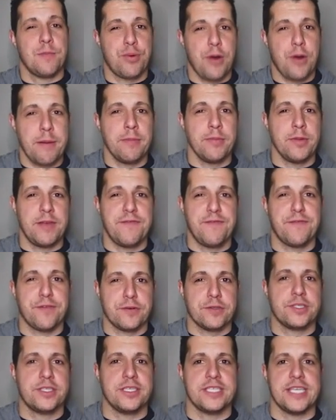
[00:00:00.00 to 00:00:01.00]
probably
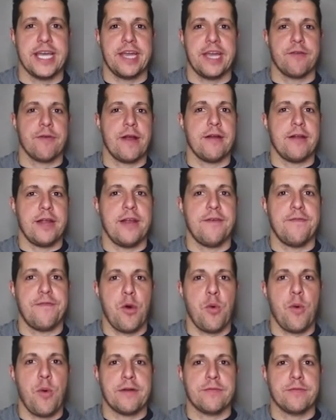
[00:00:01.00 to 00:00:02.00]
first to second round
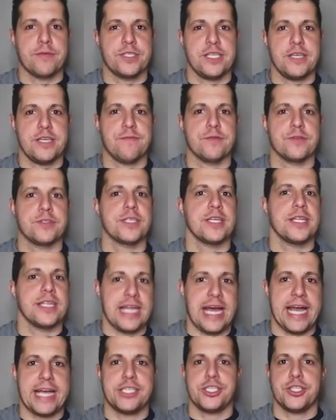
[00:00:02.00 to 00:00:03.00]
NFL wide receivers
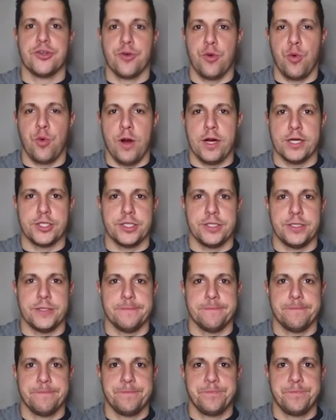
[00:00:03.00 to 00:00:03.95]
last year at Washington,